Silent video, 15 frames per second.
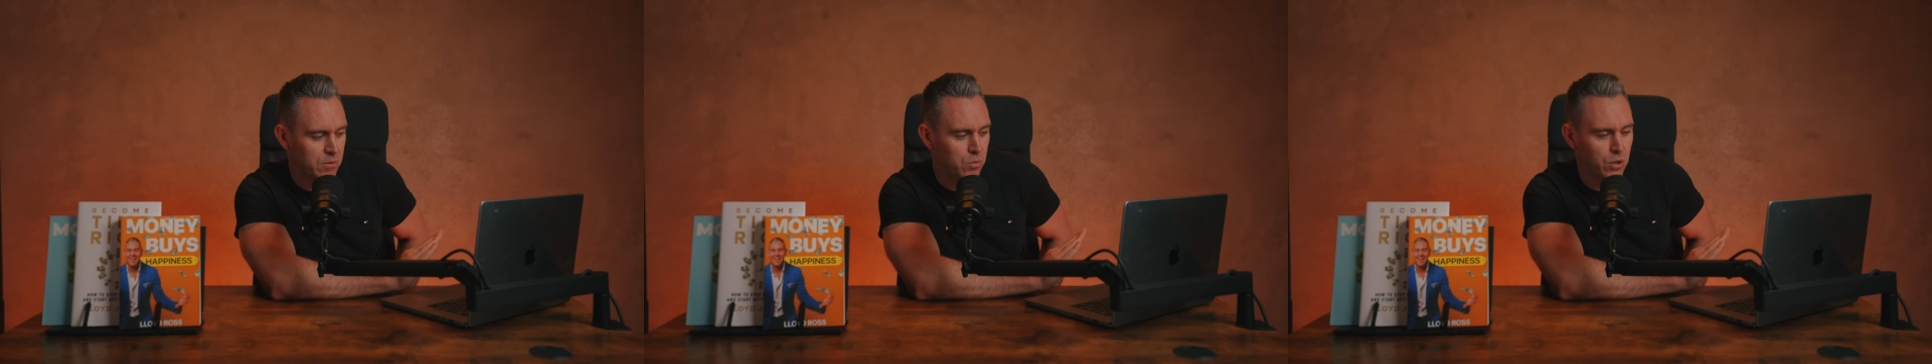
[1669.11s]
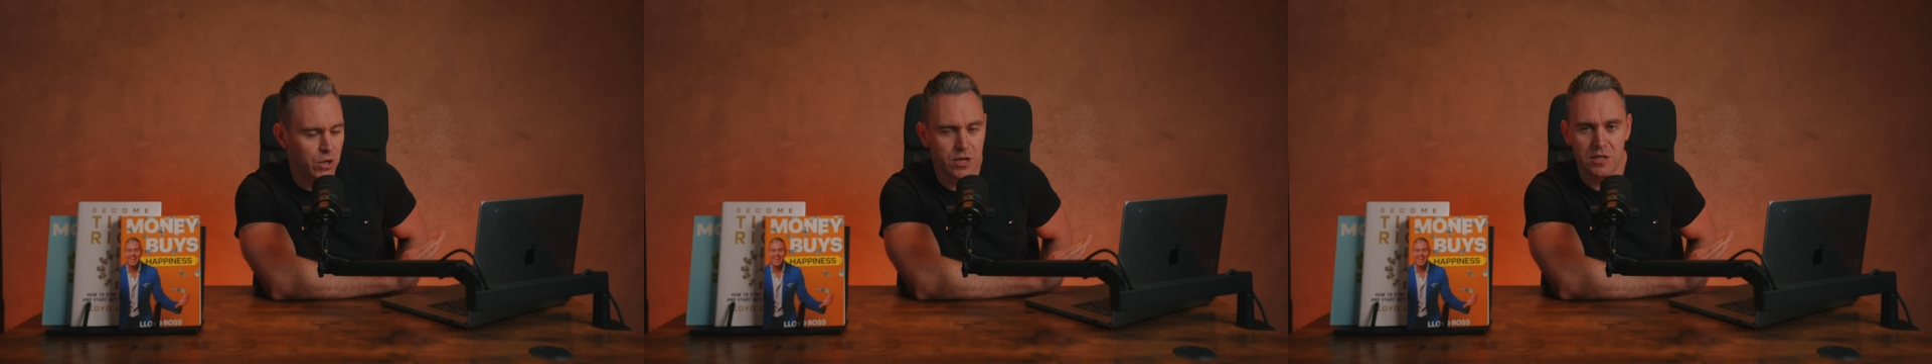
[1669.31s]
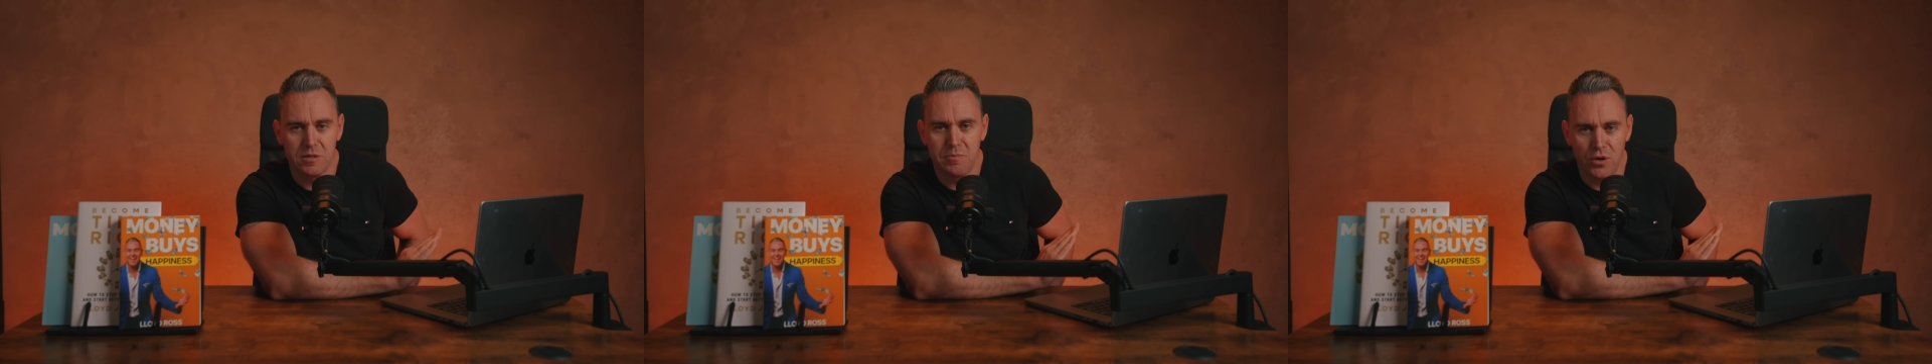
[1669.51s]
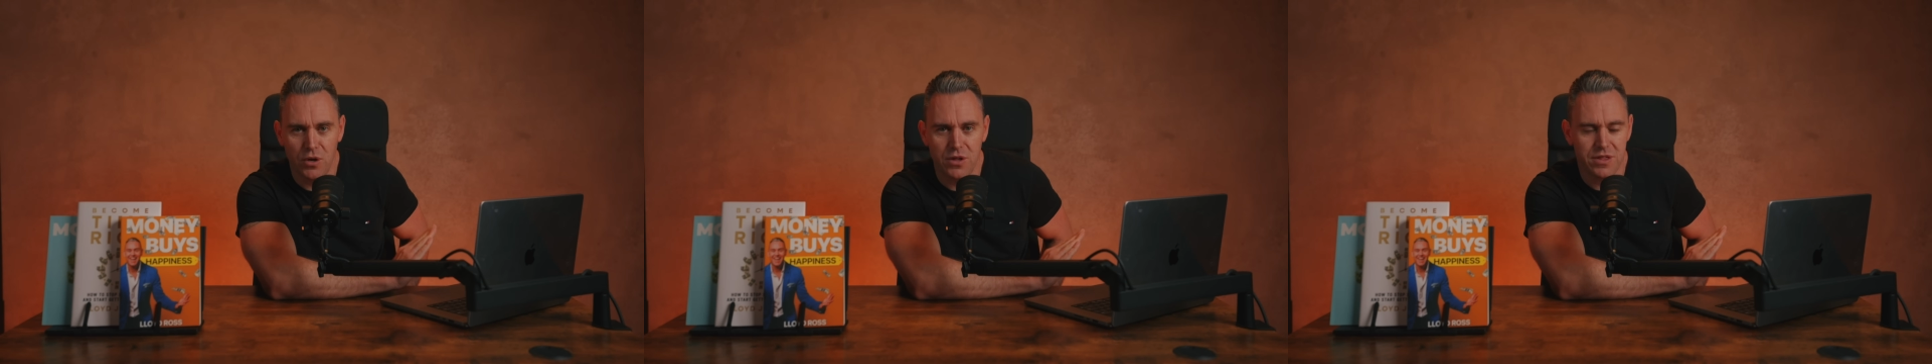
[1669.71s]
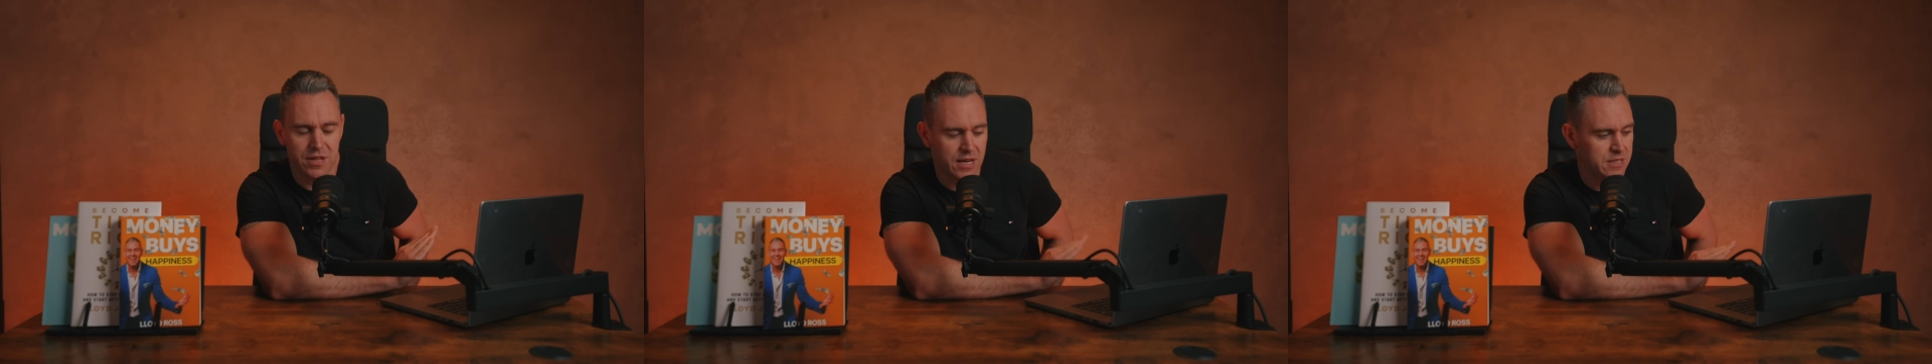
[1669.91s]
workers per
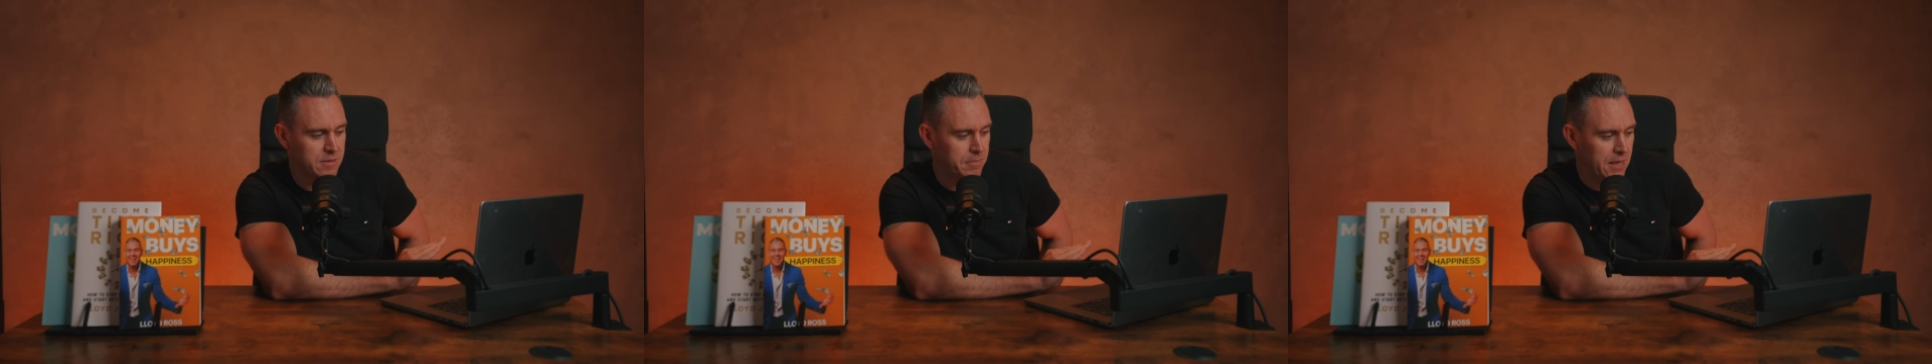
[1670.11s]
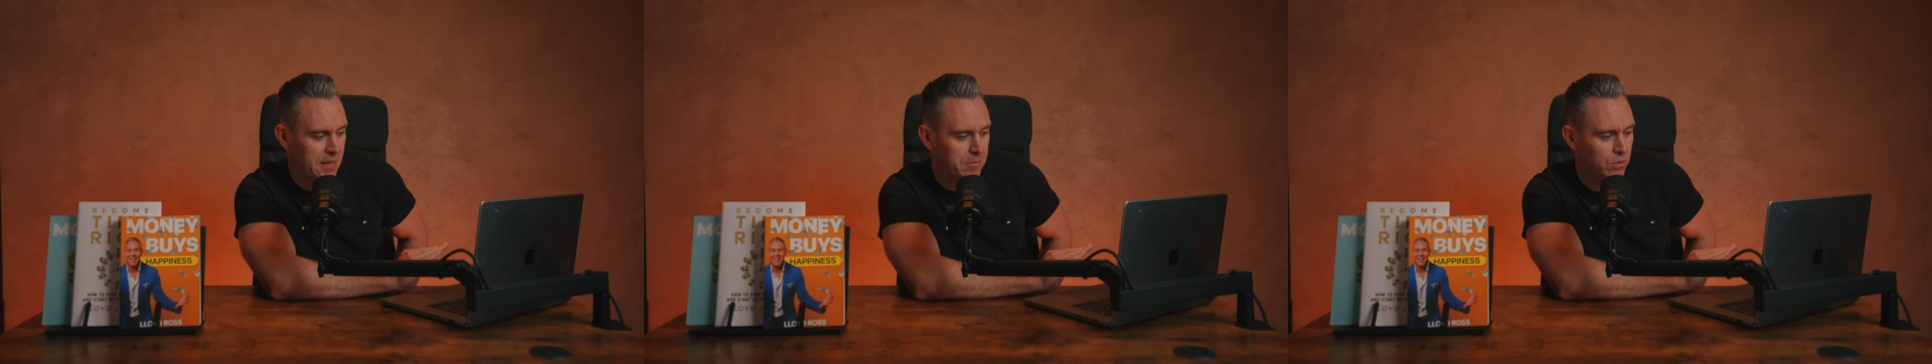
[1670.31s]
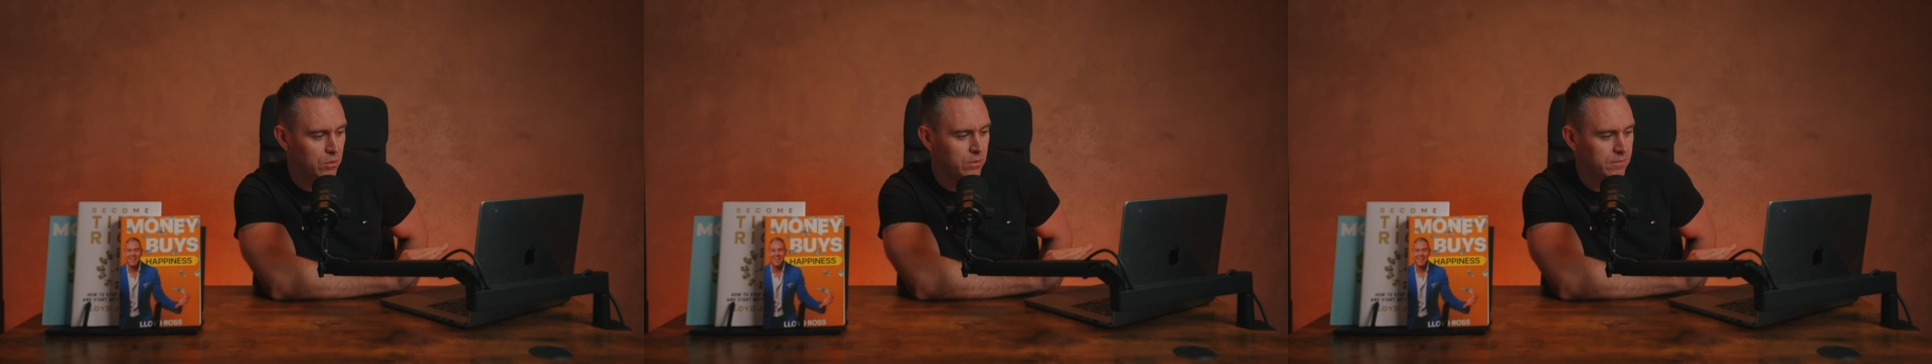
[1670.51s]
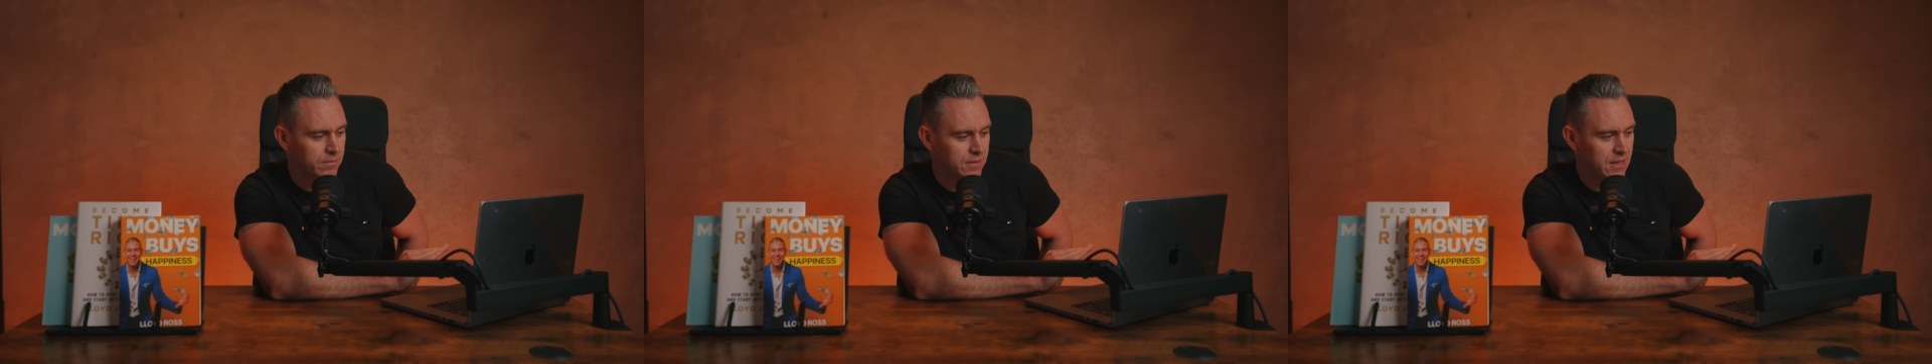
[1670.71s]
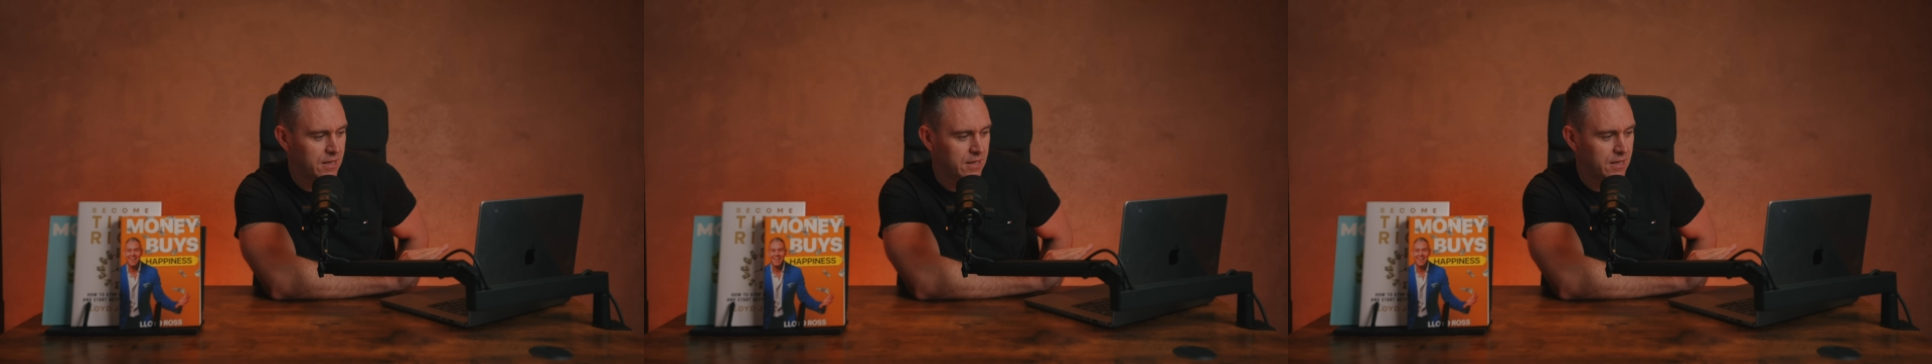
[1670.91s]
1,000 people.